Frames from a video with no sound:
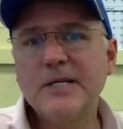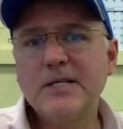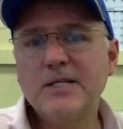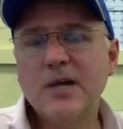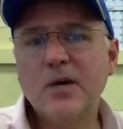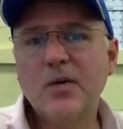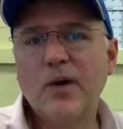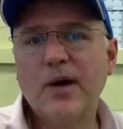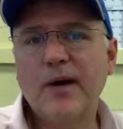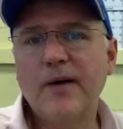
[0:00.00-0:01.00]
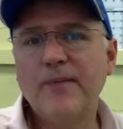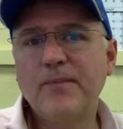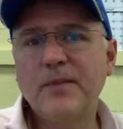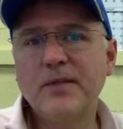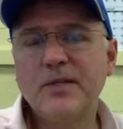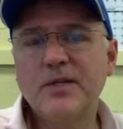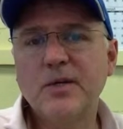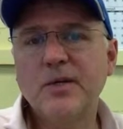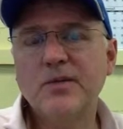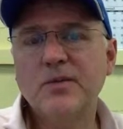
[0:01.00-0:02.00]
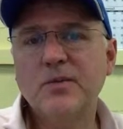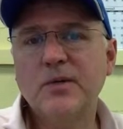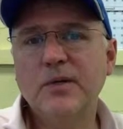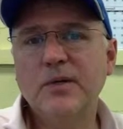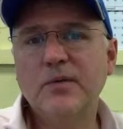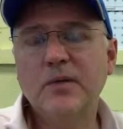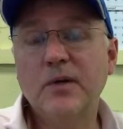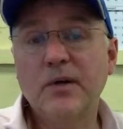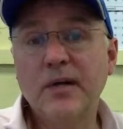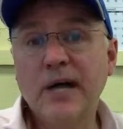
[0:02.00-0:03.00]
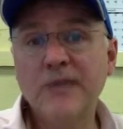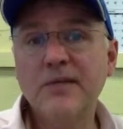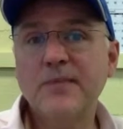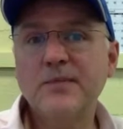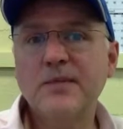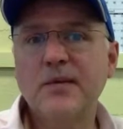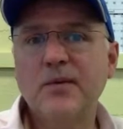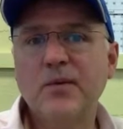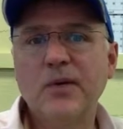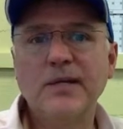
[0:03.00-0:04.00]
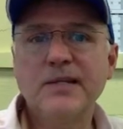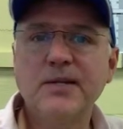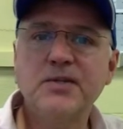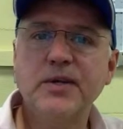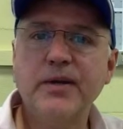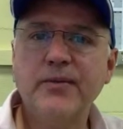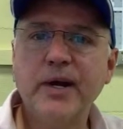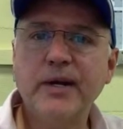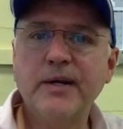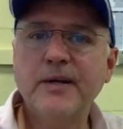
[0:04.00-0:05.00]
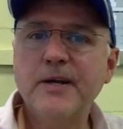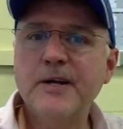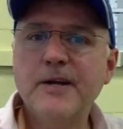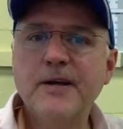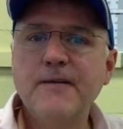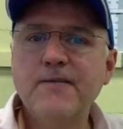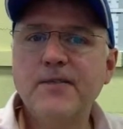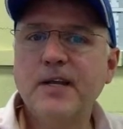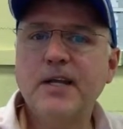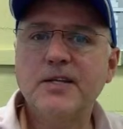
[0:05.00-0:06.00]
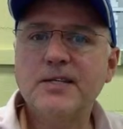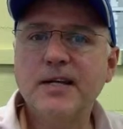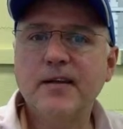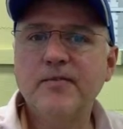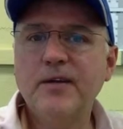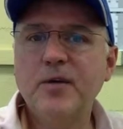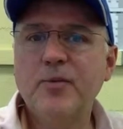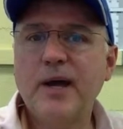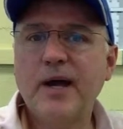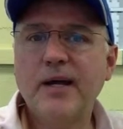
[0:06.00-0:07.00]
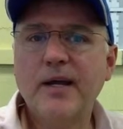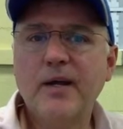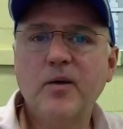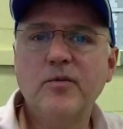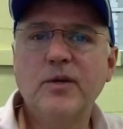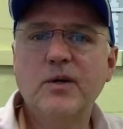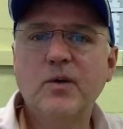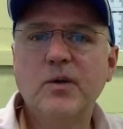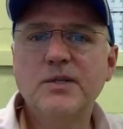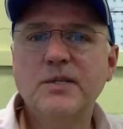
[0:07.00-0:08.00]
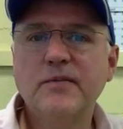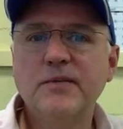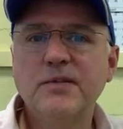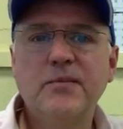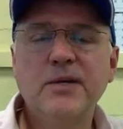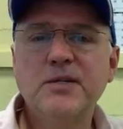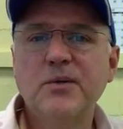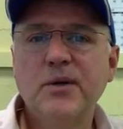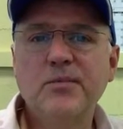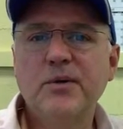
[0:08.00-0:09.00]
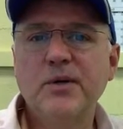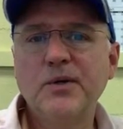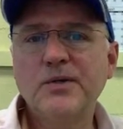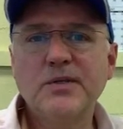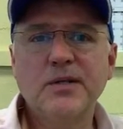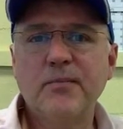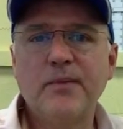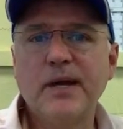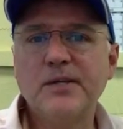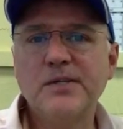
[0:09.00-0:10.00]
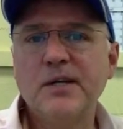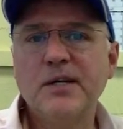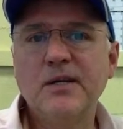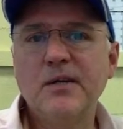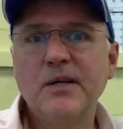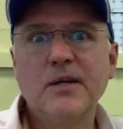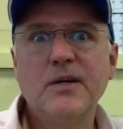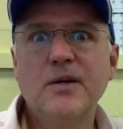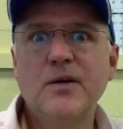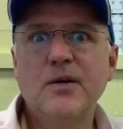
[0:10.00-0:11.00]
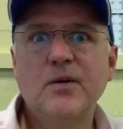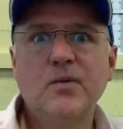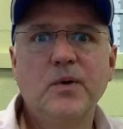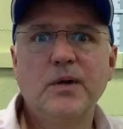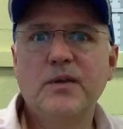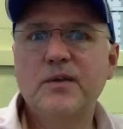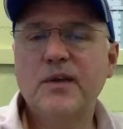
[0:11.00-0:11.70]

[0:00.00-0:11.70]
So these students would learn concepts, they would work intensely on writing, they'd get steady feedback, and over the course of a semester would produce a magazine with